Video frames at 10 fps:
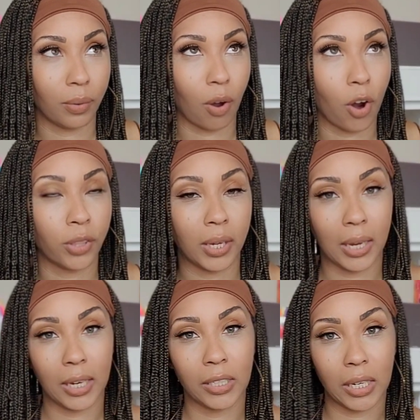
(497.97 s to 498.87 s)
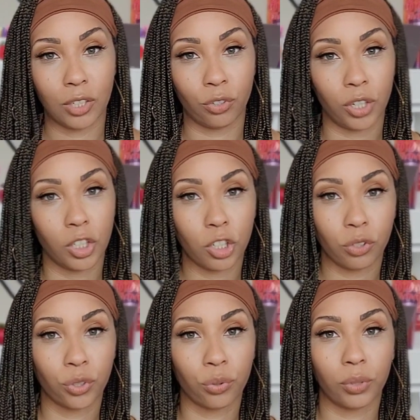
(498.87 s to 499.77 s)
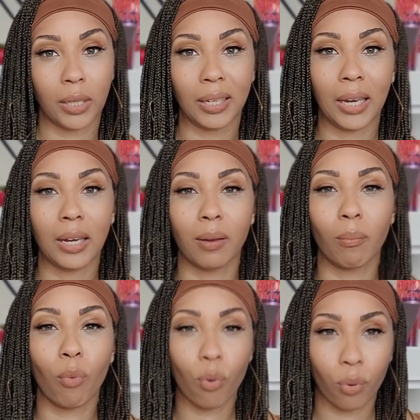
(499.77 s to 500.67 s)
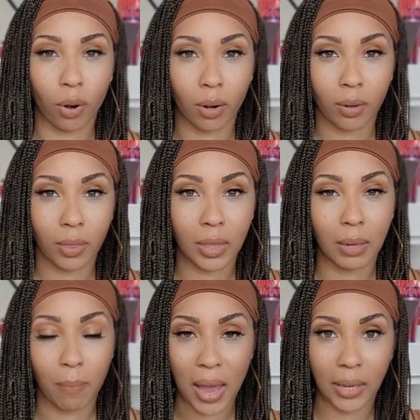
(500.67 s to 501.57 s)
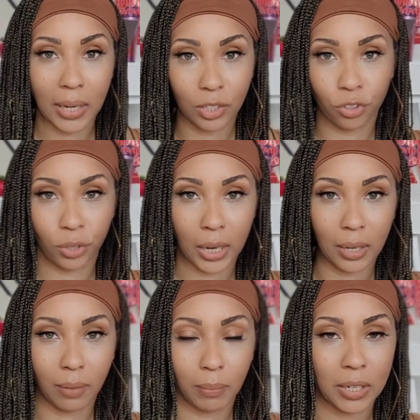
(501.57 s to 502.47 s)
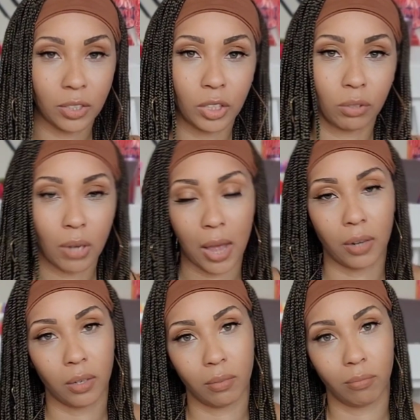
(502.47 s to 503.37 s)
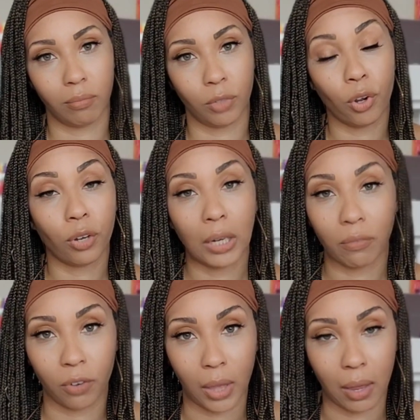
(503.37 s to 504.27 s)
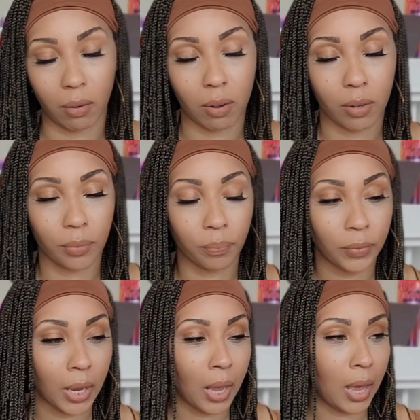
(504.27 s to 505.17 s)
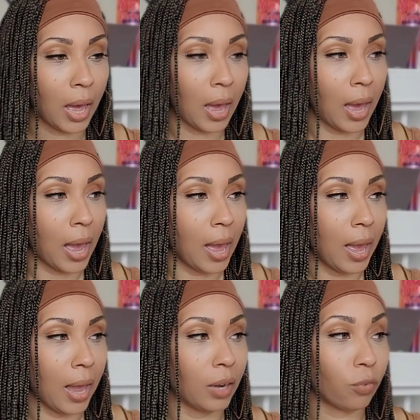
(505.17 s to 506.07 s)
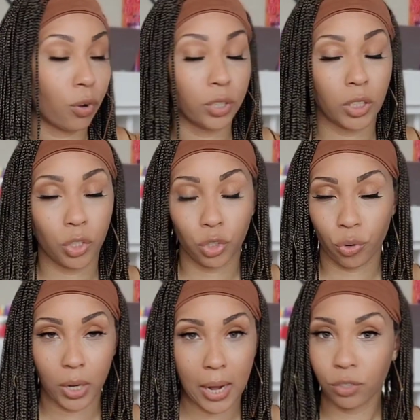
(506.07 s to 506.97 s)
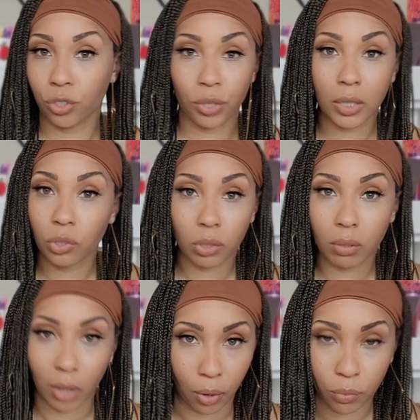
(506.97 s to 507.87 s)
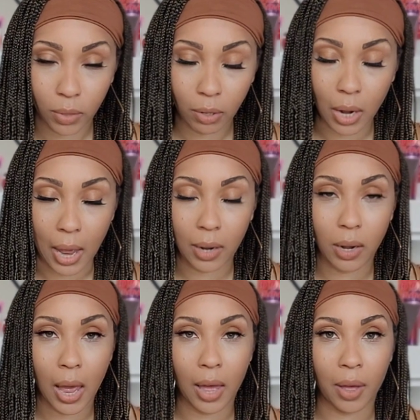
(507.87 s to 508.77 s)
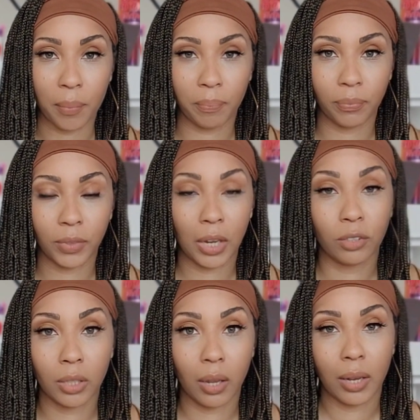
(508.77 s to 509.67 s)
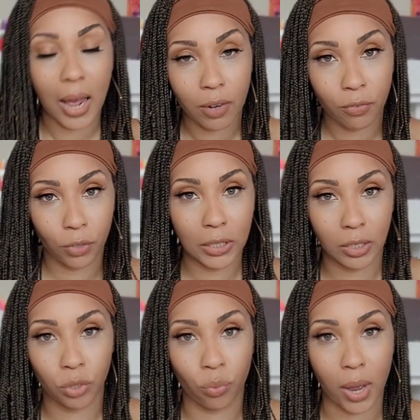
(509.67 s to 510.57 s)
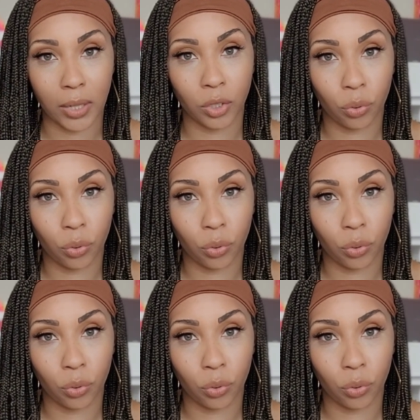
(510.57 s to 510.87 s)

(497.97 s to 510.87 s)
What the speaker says: are the kids in traditional schooling getting more than my kids are getting because they're not learning for that long? And of course, the short answer is no, they're not. There's a lot of reasons why